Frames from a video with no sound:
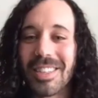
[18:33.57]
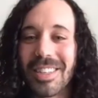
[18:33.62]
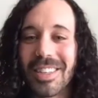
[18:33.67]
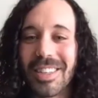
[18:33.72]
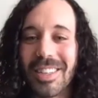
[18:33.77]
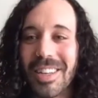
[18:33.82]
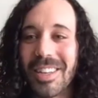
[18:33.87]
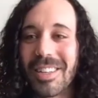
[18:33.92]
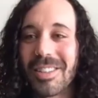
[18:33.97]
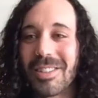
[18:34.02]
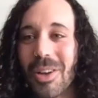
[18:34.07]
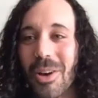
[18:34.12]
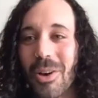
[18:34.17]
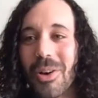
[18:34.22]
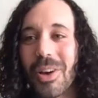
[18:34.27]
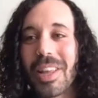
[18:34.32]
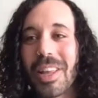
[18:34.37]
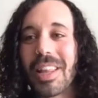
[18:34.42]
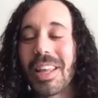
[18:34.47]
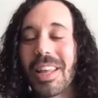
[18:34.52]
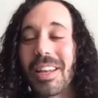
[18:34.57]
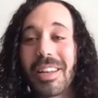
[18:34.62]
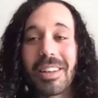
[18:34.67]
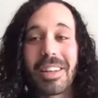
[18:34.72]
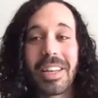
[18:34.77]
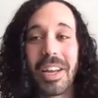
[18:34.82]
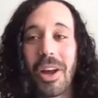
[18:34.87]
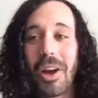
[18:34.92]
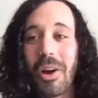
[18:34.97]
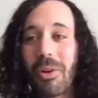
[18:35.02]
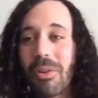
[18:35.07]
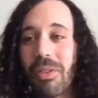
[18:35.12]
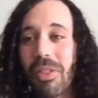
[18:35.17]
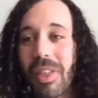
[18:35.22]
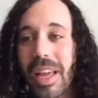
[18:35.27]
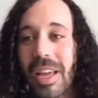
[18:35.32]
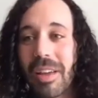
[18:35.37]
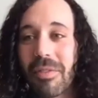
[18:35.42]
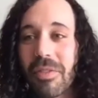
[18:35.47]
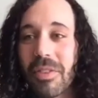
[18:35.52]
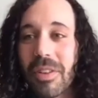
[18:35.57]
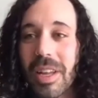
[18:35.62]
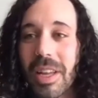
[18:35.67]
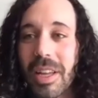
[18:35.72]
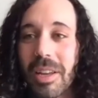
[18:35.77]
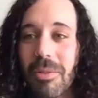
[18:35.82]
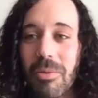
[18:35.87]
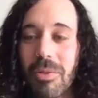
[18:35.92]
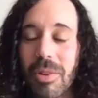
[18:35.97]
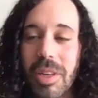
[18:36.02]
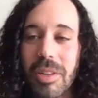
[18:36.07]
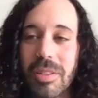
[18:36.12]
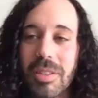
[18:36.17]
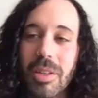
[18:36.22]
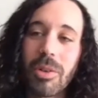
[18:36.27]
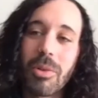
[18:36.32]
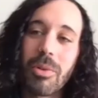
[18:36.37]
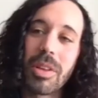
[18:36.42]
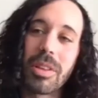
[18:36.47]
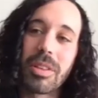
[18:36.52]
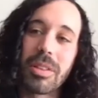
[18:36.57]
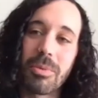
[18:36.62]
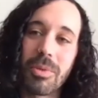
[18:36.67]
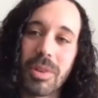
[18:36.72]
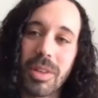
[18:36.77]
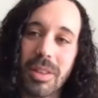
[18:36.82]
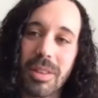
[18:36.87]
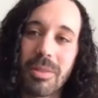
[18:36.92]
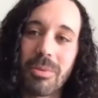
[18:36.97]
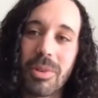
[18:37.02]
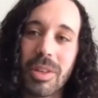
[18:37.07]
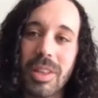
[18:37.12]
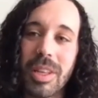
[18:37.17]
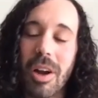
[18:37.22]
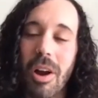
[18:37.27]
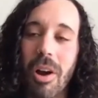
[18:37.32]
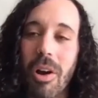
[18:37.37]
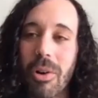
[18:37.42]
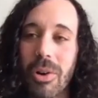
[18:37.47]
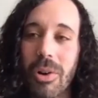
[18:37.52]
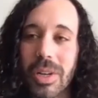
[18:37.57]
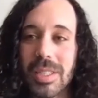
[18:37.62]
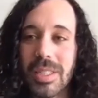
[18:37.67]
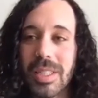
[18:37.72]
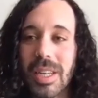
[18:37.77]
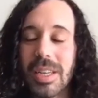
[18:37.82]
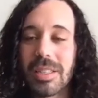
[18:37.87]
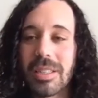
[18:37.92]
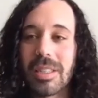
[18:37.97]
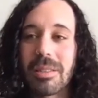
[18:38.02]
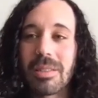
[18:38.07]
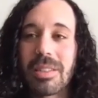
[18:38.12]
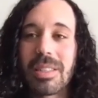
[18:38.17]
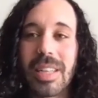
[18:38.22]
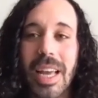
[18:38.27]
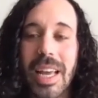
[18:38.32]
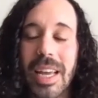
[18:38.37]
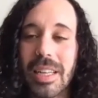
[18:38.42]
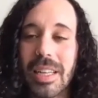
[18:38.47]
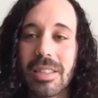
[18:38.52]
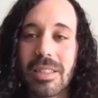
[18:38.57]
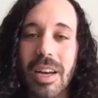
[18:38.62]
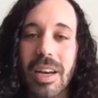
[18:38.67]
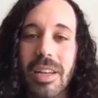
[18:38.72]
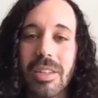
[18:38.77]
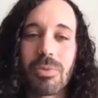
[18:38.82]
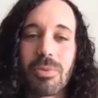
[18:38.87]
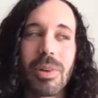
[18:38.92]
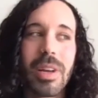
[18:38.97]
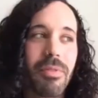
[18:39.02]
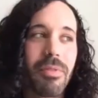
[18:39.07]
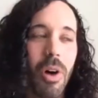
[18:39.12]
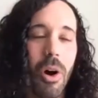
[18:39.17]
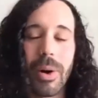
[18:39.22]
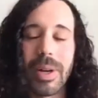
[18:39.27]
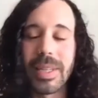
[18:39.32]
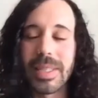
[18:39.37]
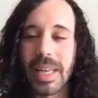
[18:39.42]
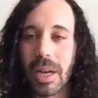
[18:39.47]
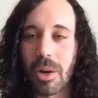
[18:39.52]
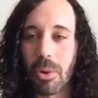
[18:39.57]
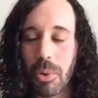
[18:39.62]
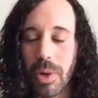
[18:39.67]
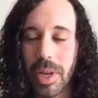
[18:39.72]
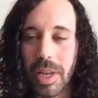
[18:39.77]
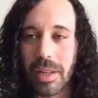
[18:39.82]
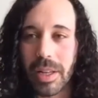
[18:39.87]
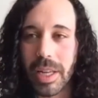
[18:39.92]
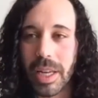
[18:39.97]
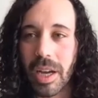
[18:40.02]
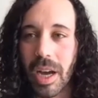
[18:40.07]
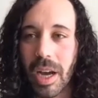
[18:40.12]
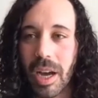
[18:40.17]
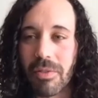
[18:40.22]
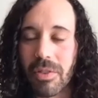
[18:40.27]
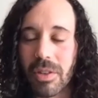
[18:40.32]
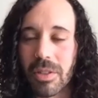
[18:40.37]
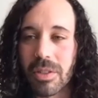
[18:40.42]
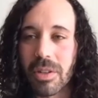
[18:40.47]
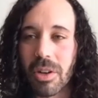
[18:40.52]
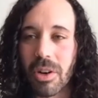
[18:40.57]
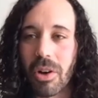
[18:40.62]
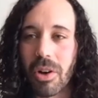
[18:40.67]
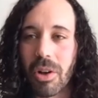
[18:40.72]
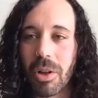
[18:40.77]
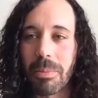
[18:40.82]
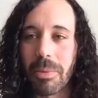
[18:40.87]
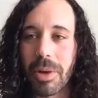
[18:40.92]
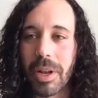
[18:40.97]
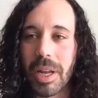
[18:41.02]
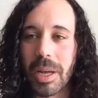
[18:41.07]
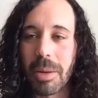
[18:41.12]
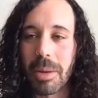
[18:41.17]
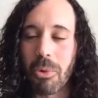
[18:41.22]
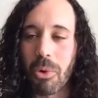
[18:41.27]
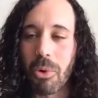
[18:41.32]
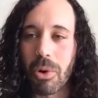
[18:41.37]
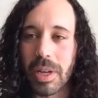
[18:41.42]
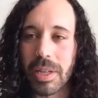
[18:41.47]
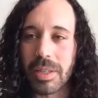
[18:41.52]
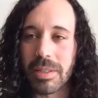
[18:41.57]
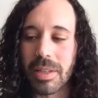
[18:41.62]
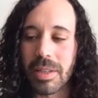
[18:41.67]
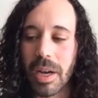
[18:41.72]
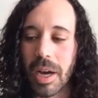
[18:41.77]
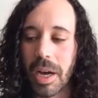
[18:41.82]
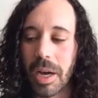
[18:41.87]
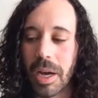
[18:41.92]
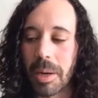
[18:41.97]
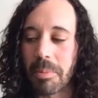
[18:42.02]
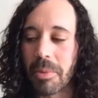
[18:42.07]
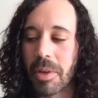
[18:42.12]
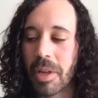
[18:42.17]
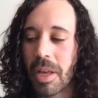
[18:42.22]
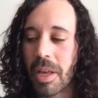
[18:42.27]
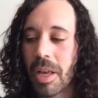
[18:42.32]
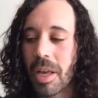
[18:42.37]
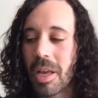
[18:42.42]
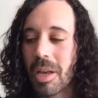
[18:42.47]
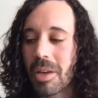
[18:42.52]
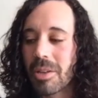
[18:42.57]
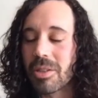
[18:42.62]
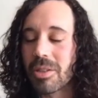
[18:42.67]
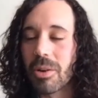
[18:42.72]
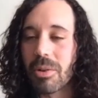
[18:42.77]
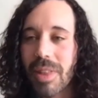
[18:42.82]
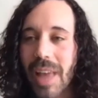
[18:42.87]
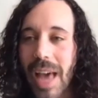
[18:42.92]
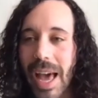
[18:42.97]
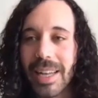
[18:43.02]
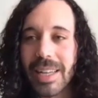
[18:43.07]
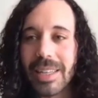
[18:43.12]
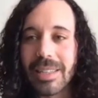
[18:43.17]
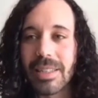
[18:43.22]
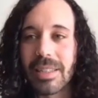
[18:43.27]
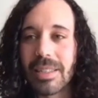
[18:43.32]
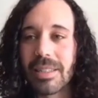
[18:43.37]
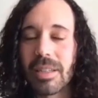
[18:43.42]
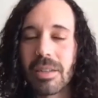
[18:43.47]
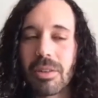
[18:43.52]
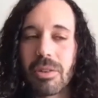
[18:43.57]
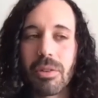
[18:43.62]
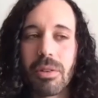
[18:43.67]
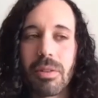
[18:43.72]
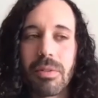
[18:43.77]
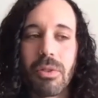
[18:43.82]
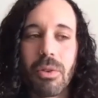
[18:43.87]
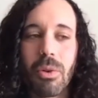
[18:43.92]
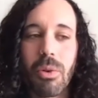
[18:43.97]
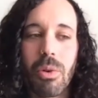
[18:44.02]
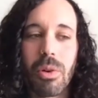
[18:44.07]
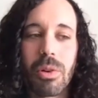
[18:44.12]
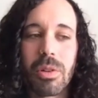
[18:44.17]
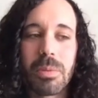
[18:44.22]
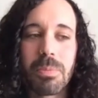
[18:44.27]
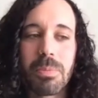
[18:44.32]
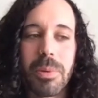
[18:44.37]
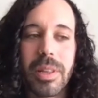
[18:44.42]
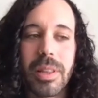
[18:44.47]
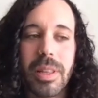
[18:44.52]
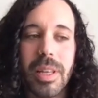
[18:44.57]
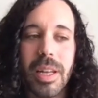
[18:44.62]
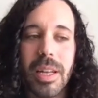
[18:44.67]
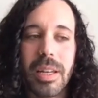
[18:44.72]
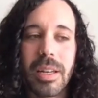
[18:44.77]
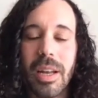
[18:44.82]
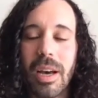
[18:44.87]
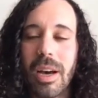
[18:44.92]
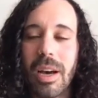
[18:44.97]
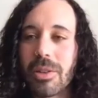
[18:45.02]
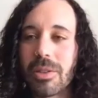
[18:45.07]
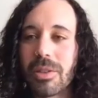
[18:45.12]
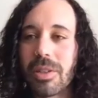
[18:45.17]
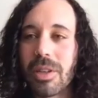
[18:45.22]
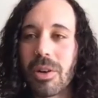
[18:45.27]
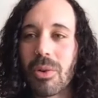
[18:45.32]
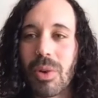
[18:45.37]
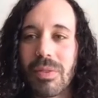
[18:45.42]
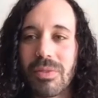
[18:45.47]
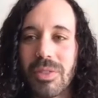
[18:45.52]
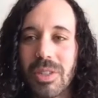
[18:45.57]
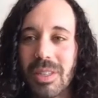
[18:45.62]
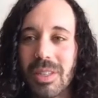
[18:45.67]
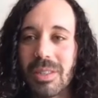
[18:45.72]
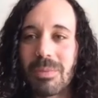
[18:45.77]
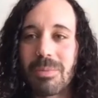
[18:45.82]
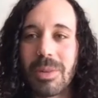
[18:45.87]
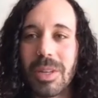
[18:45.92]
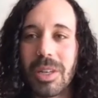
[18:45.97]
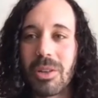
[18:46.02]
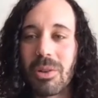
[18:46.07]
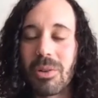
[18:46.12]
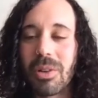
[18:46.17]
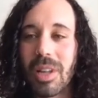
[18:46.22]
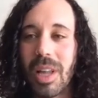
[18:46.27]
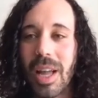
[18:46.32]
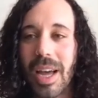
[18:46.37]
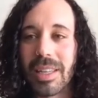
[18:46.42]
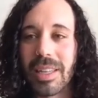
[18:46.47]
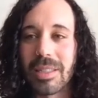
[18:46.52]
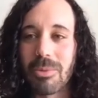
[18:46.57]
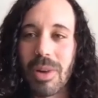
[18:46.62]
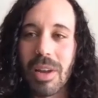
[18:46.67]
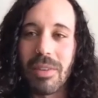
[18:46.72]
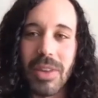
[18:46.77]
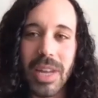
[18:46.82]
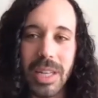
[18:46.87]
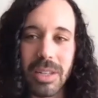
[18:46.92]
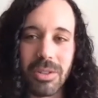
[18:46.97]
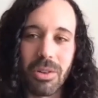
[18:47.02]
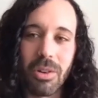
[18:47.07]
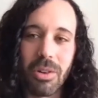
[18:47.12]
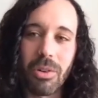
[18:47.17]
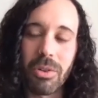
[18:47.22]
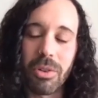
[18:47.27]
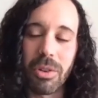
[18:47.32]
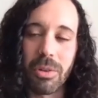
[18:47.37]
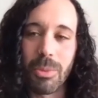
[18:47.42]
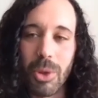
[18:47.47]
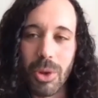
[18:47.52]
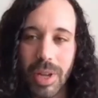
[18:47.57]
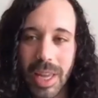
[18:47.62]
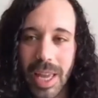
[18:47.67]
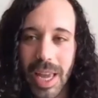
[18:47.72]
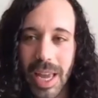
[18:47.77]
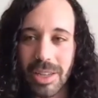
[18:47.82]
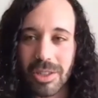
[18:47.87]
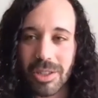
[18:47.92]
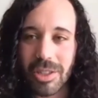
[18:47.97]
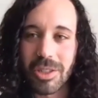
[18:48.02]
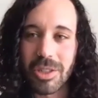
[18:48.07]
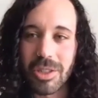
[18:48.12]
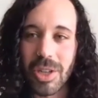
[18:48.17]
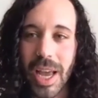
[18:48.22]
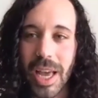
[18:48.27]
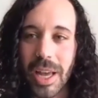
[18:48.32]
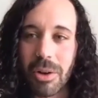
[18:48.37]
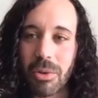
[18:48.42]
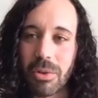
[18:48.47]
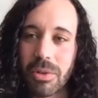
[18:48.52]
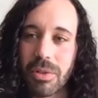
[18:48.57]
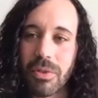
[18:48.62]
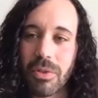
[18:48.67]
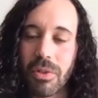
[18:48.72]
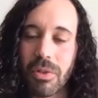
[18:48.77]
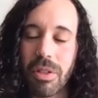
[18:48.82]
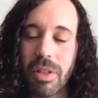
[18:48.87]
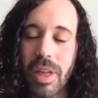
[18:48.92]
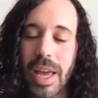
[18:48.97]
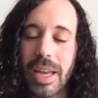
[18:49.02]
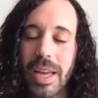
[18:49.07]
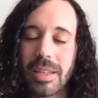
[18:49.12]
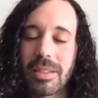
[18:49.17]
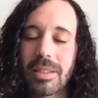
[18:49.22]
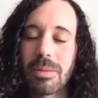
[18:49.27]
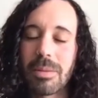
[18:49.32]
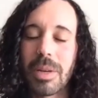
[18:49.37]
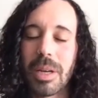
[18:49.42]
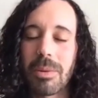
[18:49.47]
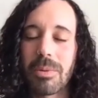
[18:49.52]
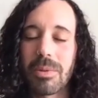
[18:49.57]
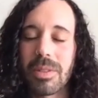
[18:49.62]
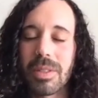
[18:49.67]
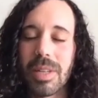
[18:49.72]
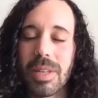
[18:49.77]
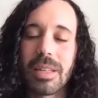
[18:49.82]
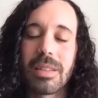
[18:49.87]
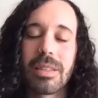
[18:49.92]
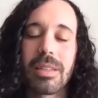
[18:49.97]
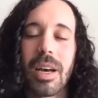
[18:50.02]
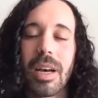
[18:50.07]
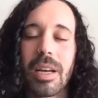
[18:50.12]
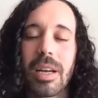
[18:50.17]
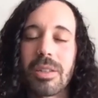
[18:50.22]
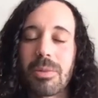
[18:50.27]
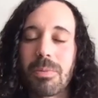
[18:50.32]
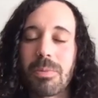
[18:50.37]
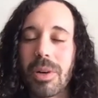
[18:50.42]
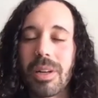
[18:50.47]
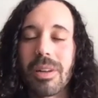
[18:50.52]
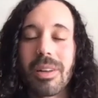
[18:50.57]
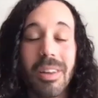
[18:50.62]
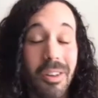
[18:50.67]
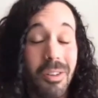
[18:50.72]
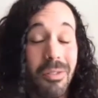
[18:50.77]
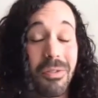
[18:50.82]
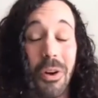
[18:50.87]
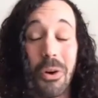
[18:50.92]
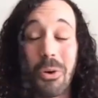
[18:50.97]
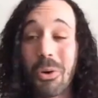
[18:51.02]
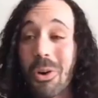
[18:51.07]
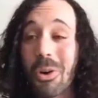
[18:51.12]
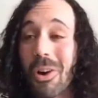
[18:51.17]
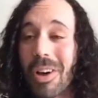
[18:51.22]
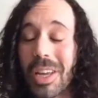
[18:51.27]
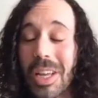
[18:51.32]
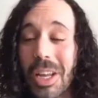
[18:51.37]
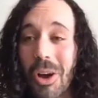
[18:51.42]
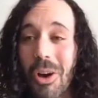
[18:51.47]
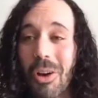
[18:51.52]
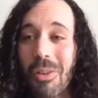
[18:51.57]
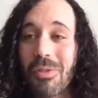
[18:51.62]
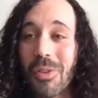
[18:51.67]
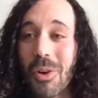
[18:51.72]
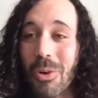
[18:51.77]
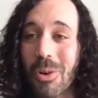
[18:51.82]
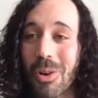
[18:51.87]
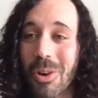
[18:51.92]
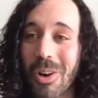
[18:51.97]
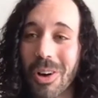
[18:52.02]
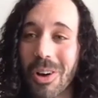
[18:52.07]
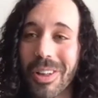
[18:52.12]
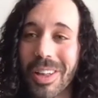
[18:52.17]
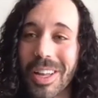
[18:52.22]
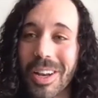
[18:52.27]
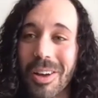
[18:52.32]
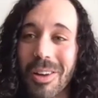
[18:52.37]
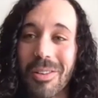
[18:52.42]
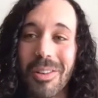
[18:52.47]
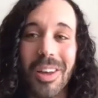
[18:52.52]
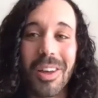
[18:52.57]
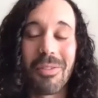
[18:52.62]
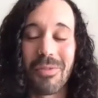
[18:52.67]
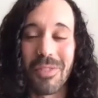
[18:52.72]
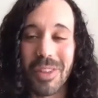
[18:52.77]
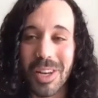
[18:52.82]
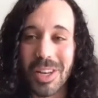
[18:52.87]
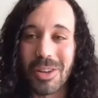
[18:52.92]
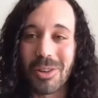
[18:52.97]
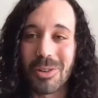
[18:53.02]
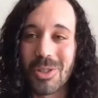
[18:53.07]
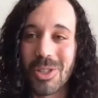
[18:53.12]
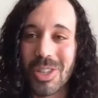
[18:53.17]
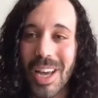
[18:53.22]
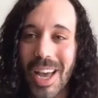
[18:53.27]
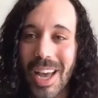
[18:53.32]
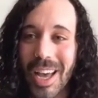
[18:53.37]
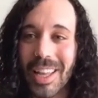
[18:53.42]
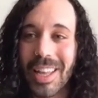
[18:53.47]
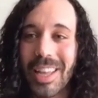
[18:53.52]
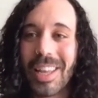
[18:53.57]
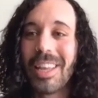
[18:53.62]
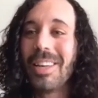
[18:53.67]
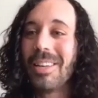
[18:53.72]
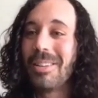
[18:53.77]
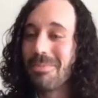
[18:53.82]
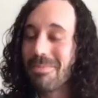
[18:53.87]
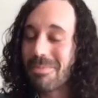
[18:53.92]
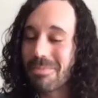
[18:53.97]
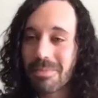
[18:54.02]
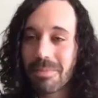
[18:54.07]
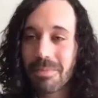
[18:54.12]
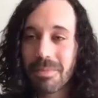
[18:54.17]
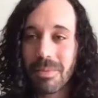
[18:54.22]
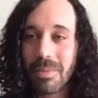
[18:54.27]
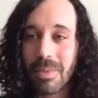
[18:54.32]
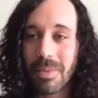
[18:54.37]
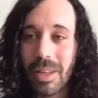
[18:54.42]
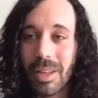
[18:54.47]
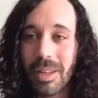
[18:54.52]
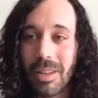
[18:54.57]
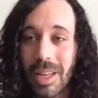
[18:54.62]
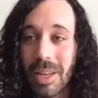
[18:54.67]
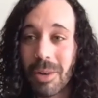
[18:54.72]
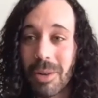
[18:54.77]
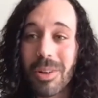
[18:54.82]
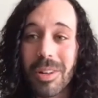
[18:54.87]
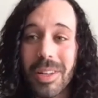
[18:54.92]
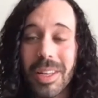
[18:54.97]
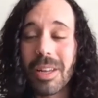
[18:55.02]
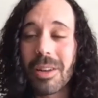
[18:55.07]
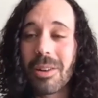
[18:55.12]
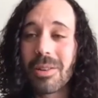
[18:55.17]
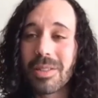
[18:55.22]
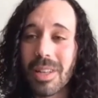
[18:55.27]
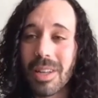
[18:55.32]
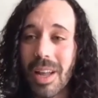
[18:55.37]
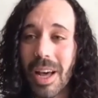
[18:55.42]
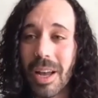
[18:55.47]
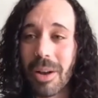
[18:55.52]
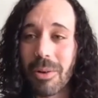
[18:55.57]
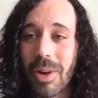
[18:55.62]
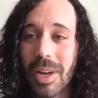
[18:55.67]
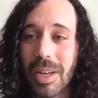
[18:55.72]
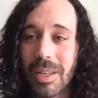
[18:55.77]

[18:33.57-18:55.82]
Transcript: So, and then, thankfully, within our organization, staying in touch, we've always had a weekly conference call on Monday mornings. So that has continued, of course, but then also we've just been utilizing, we have internal communication channels for things to be able to stay in touch. But a phone call and a video chat, it really goes a lot of way,